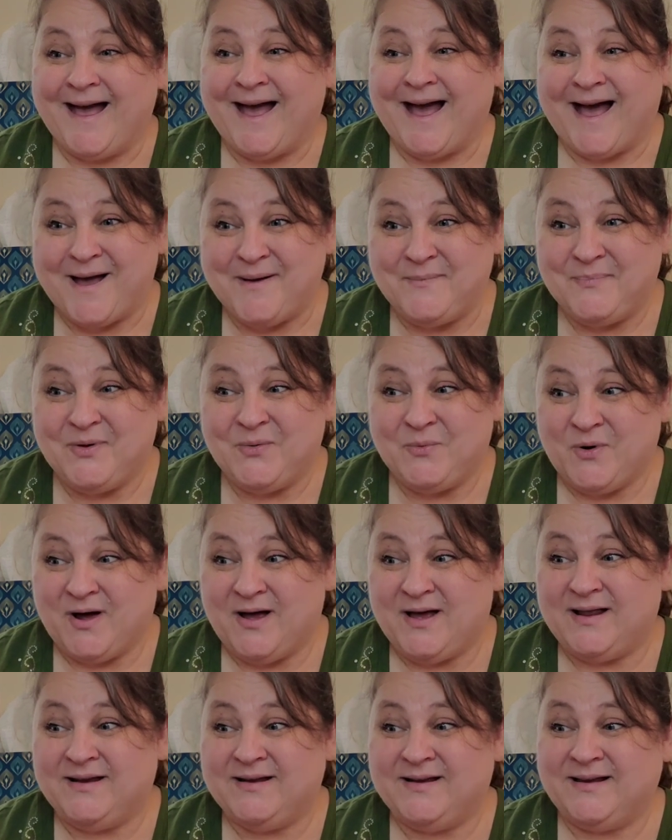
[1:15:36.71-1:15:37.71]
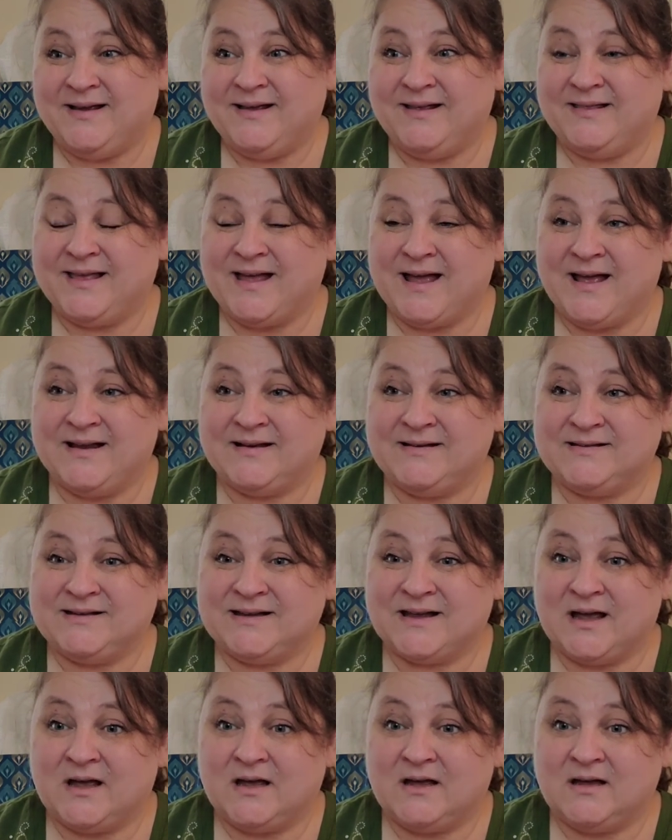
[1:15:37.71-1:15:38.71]
I'm the one that
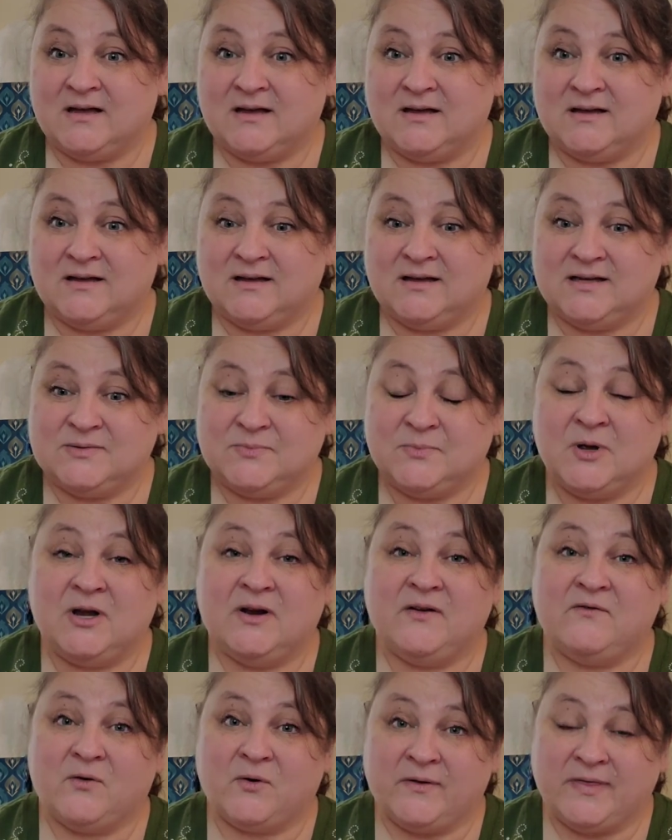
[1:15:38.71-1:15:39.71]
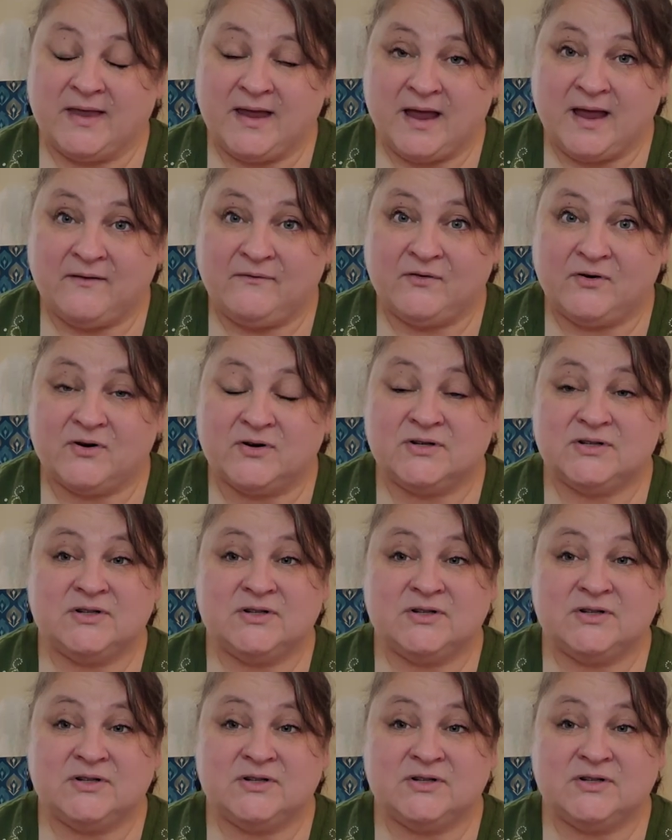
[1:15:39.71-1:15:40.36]
uh, is putting forth the effort.